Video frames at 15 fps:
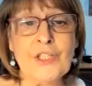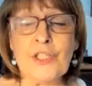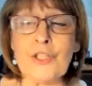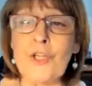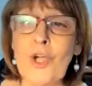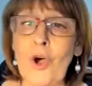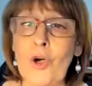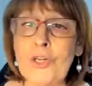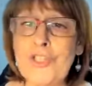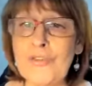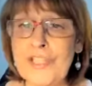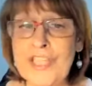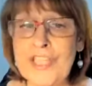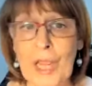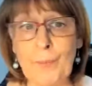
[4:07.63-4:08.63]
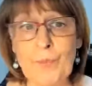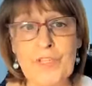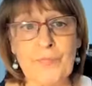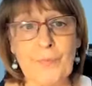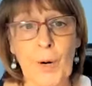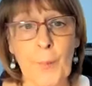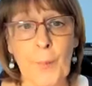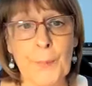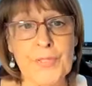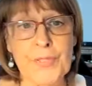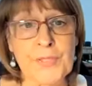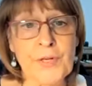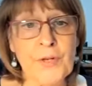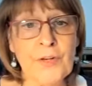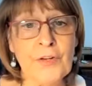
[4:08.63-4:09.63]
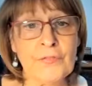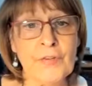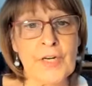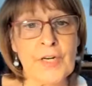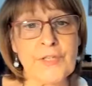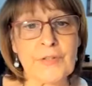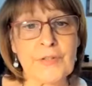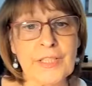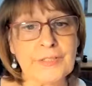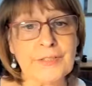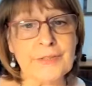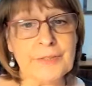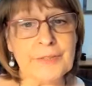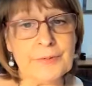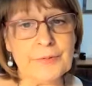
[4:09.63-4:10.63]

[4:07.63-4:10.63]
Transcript: to God's redemptive purpose for Israel.